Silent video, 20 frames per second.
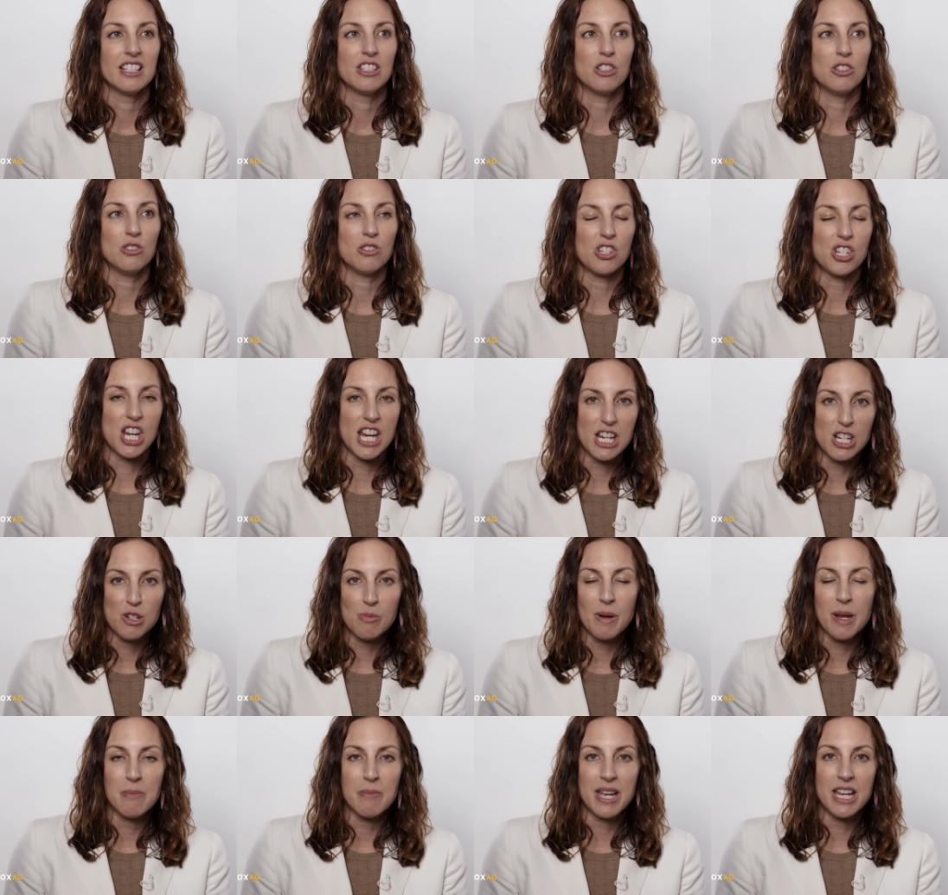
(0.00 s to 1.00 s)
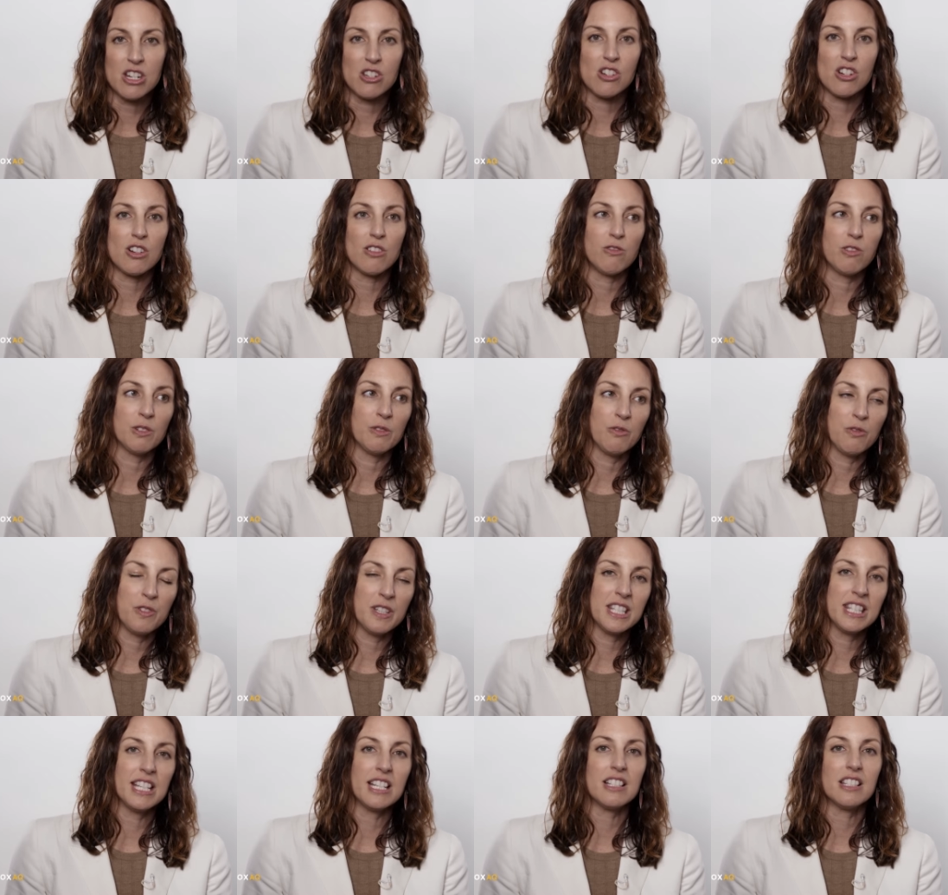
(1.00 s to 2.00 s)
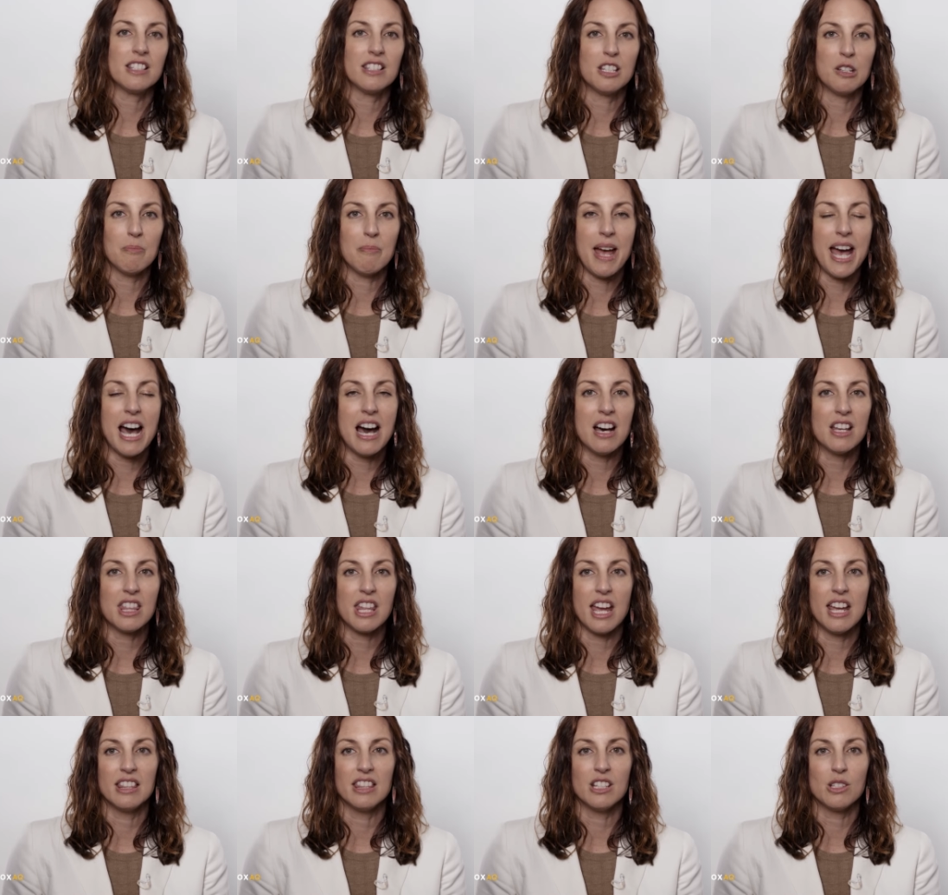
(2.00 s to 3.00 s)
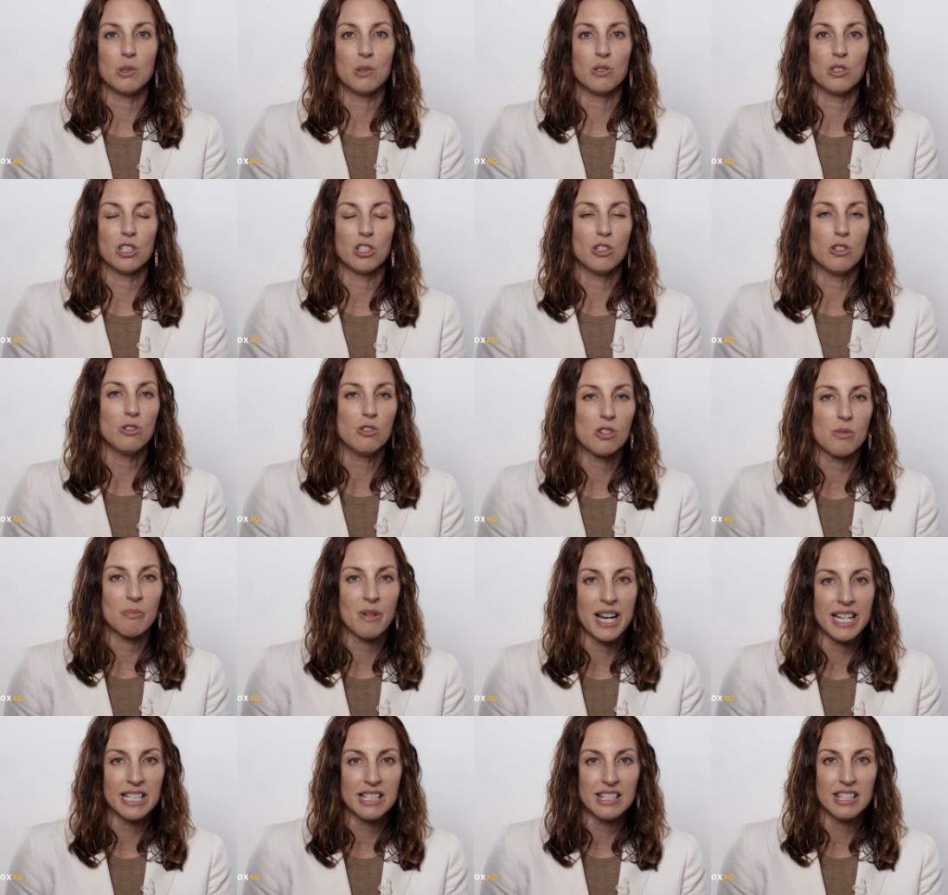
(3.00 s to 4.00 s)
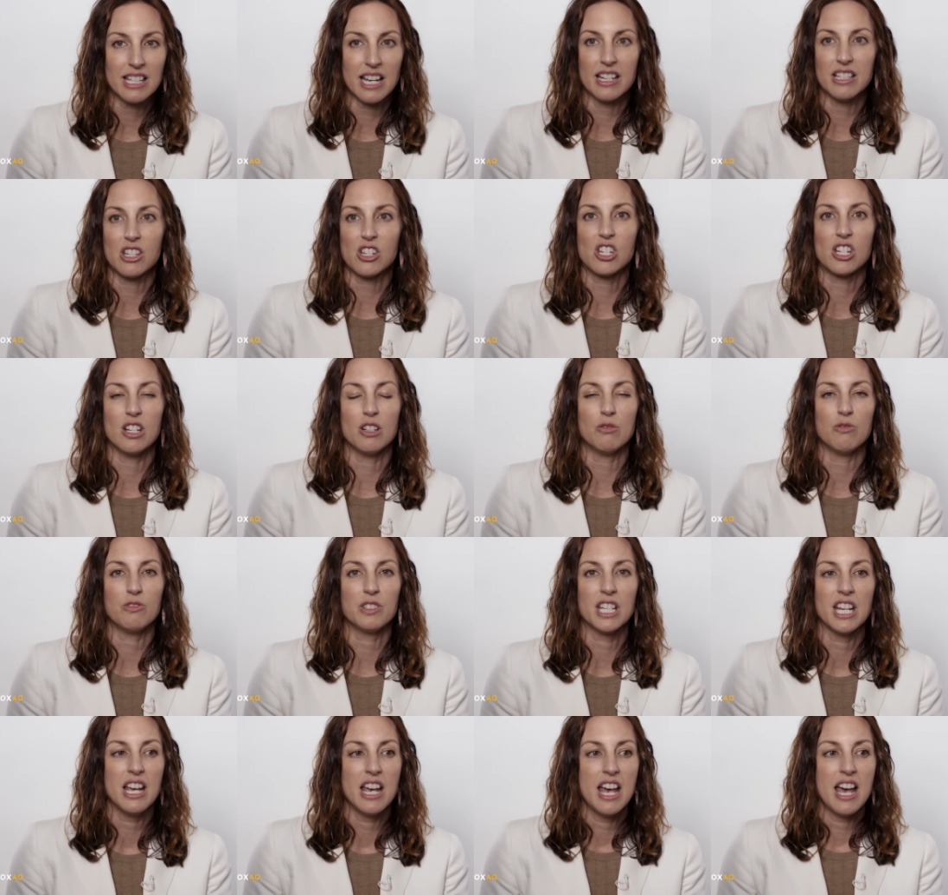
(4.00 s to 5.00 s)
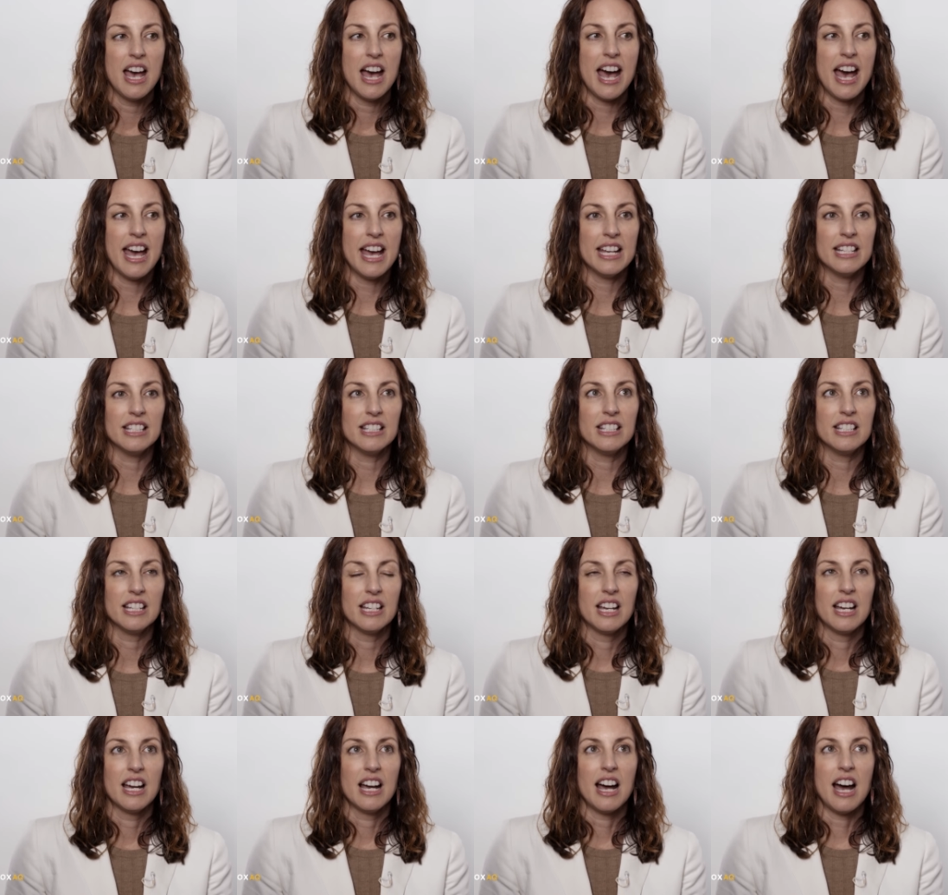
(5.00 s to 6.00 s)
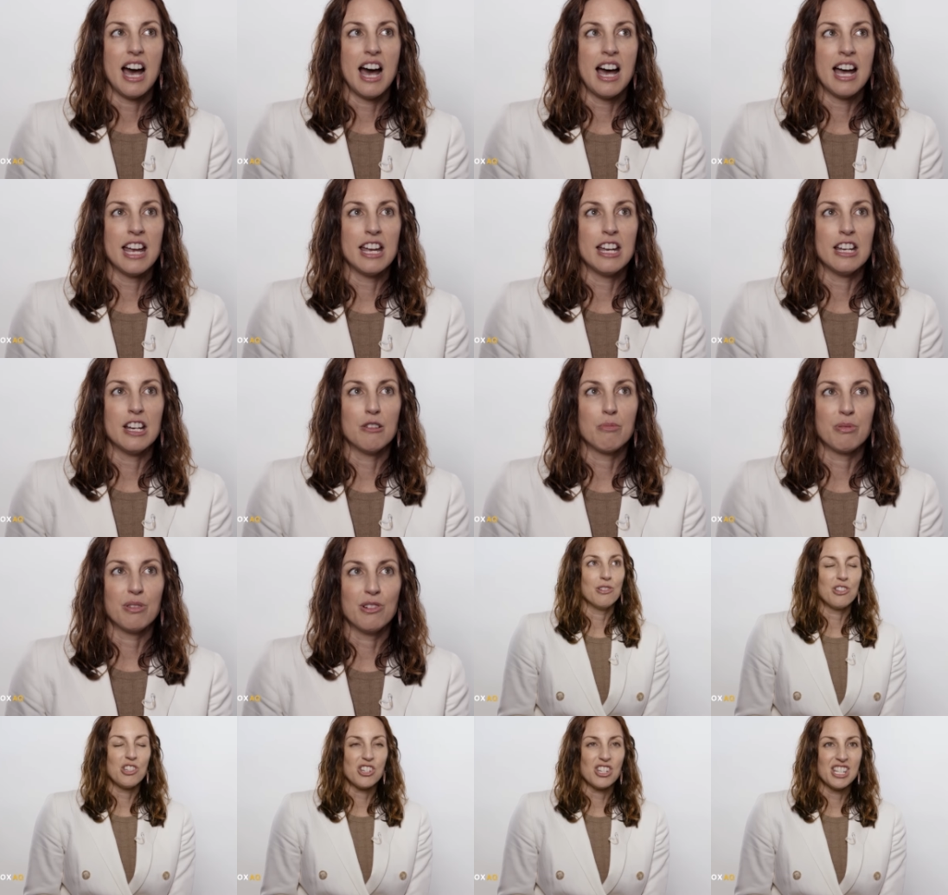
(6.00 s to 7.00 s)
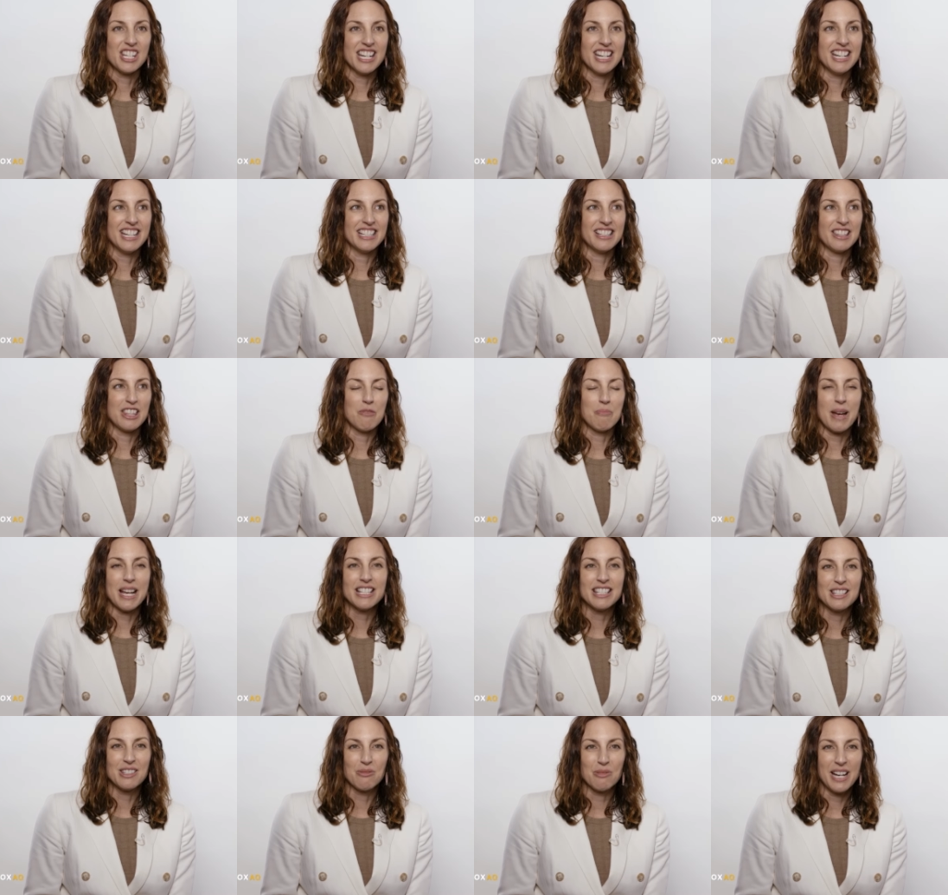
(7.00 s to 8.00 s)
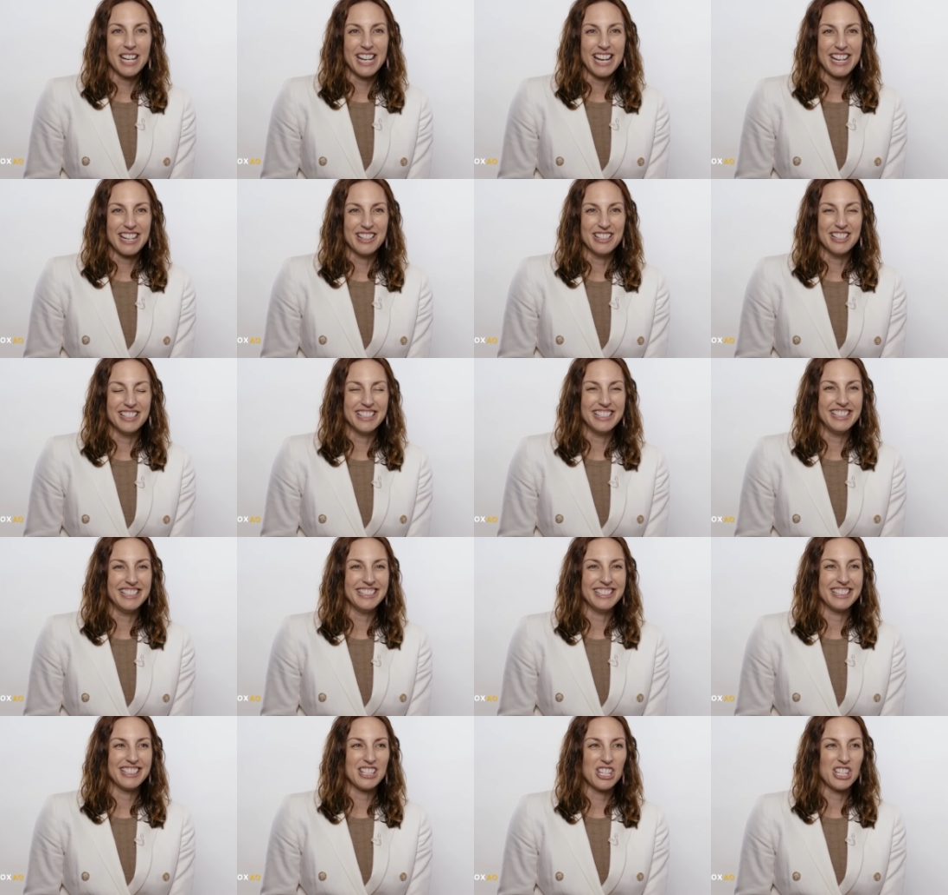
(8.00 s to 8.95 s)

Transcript: to change my major from physics to math, and this was a huge mindset shift. And I approached it the best way I could,